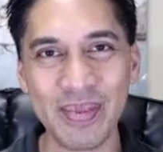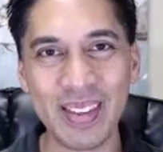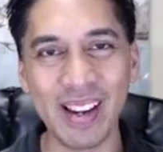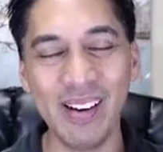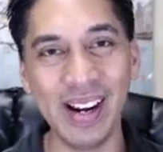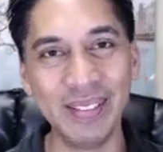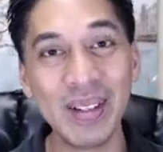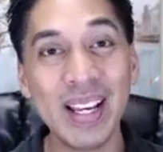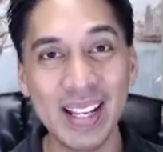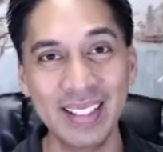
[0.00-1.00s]
All right,
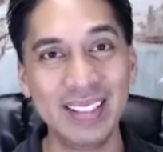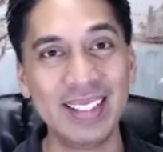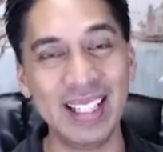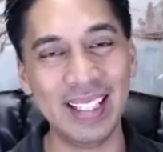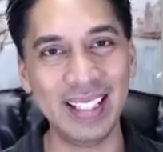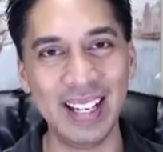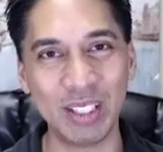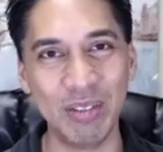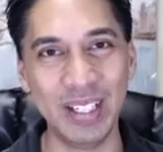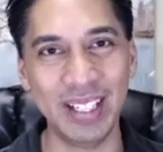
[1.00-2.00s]
see you in the next
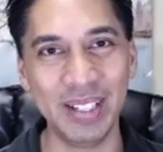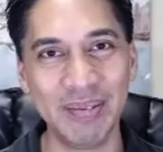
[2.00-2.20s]
video.